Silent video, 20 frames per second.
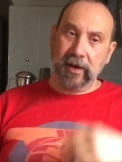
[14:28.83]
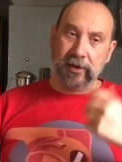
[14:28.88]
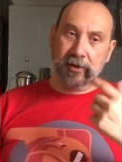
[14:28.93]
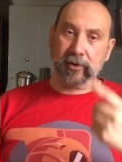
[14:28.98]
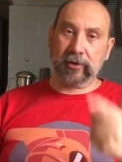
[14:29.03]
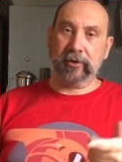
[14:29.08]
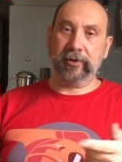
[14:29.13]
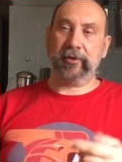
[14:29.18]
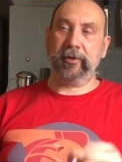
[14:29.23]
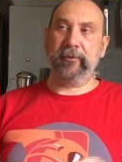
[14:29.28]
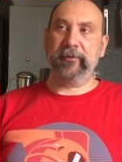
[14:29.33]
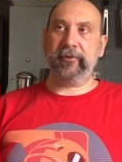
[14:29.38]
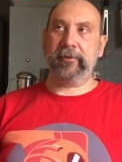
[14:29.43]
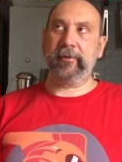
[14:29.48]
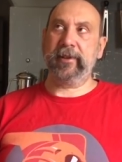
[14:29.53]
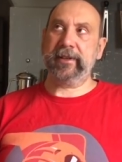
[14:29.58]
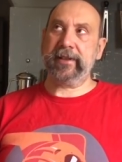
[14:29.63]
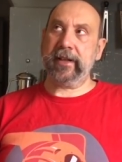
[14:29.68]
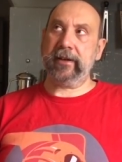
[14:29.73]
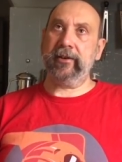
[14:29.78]
I look at them
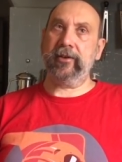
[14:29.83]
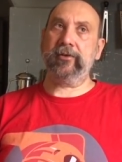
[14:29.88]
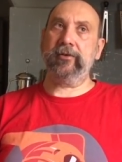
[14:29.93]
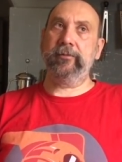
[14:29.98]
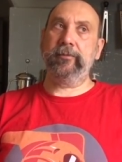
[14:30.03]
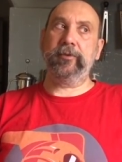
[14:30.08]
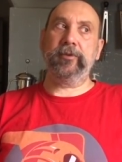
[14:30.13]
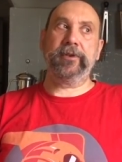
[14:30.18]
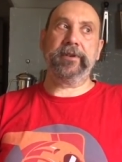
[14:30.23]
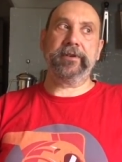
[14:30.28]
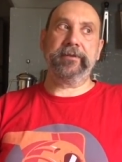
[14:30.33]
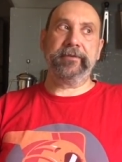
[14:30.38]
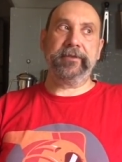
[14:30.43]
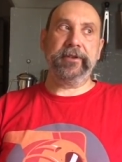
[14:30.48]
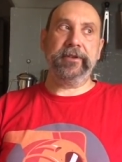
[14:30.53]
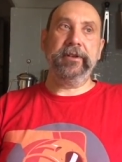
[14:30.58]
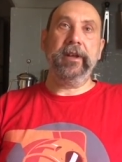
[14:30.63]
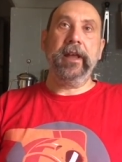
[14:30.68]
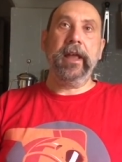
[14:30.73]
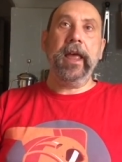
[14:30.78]
from a technical point of
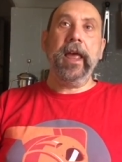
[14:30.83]
view.